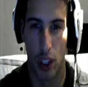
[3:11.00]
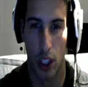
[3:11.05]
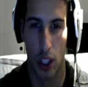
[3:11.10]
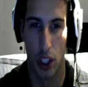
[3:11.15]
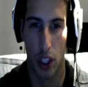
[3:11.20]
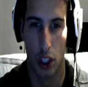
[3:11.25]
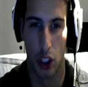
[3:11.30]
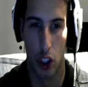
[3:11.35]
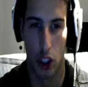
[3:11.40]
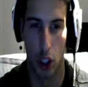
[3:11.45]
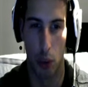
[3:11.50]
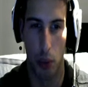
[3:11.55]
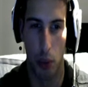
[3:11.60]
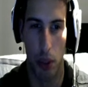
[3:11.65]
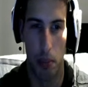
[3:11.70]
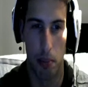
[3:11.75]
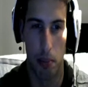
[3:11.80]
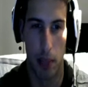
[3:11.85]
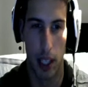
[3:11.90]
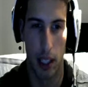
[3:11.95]
should we
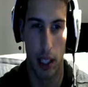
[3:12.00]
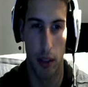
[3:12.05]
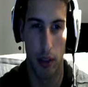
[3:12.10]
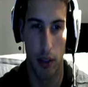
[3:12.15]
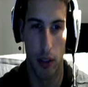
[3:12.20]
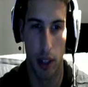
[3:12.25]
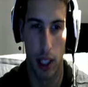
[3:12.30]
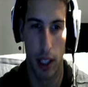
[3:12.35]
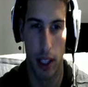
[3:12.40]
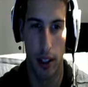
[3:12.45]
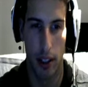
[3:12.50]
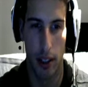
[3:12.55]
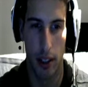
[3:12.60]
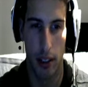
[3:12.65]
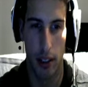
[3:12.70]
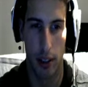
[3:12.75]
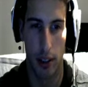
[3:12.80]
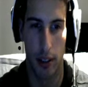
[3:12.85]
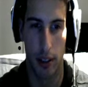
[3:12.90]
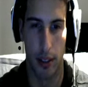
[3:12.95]
Mega Flare?
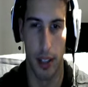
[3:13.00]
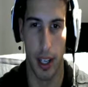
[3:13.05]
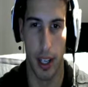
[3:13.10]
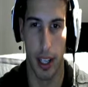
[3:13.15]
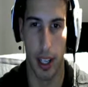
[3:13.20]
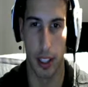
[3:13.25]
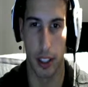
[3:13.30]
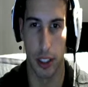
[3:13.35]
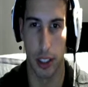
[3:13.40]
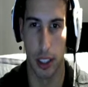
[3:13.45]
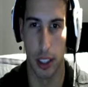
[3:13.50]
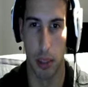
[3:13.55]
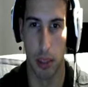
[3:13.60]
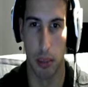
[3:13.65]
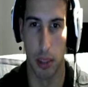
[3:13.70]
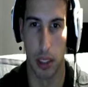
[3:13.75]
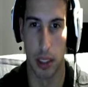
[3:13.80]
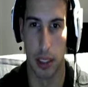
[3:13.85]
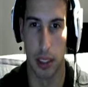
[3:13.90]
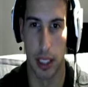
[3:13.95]
Actually, give me a
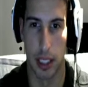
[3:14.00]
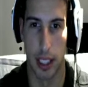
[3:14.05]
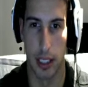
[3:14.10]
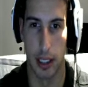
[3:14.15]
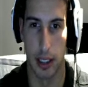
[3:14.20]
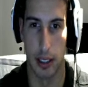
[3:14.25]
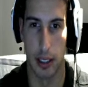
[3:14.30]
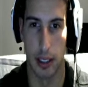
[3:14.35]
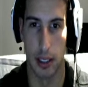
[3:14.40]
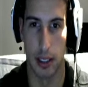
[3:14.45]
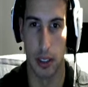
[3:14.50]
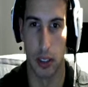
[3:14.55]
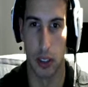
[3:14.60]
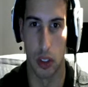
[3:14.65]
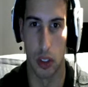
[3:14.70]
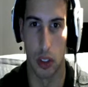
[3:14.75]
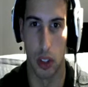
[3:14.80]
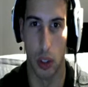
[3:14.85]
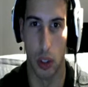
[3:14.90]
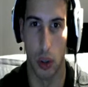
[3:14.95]
second.
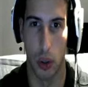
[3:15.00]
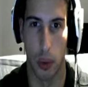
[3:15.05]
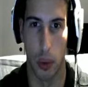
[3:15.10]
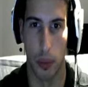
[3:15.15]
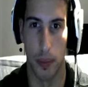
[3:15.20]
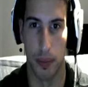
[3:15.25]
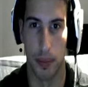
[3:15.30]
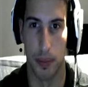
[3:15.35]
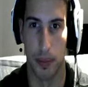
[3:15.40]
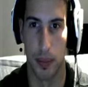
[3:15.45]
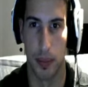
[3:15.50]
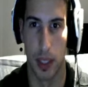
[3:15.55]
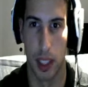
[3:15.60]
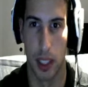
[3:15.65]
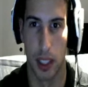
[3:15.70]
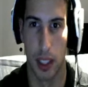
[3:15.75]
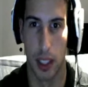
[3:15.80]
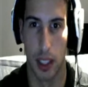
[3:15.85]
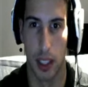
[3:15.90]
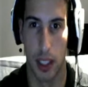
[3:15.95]
So,
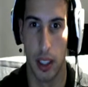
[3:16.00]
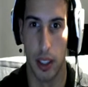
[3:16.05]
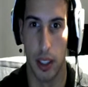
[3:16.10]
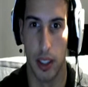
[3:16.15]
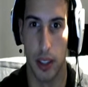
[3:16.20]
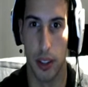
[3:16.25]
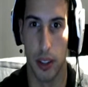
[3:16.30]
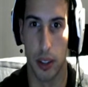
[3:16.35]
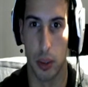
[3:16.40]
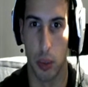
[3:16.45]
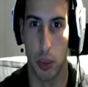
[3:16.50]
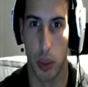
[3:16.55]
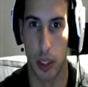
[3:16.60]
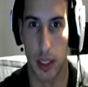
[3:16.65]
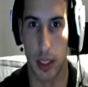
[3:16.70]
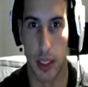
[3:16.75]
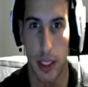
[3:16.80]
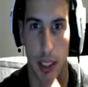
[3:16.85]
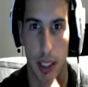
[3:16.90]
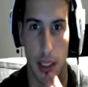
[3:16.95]
here's one
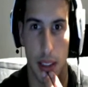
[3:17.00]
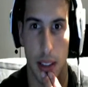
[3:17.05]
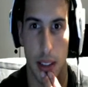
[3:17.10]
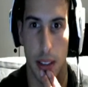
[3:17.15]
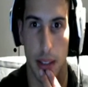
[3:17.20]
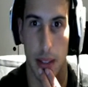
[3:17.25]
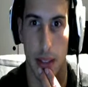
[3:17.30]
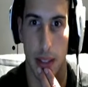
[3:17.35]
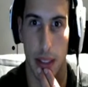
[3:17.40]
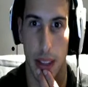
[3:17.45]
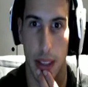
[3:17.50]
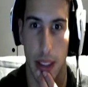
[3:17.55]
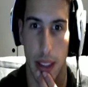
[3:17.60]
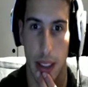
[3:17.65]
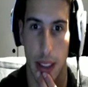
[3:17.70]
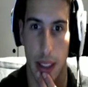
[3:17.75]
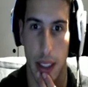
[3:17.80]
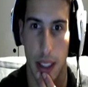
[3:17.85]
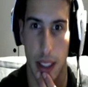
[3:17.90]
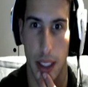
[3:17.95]
thing.
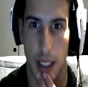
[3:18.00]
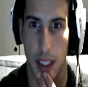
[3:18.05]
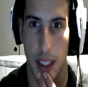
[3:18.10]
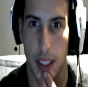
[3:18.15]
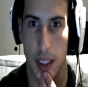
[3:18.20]
Uh,